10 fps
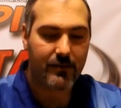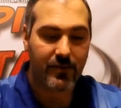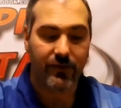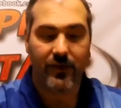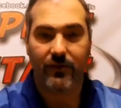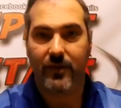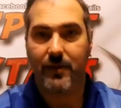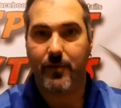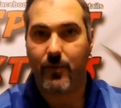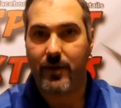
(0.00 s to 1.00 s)
But this is actually
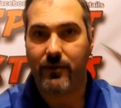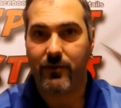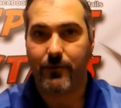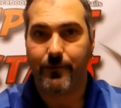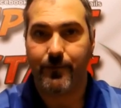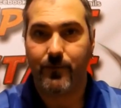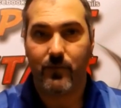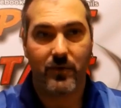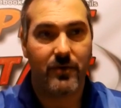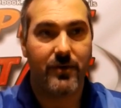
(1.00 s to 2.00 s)
keep you awake, too.
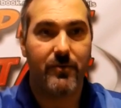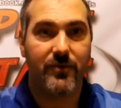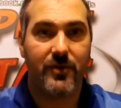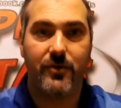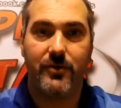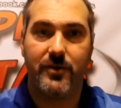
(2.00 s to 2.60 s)
Cigar Atomic Alcohol will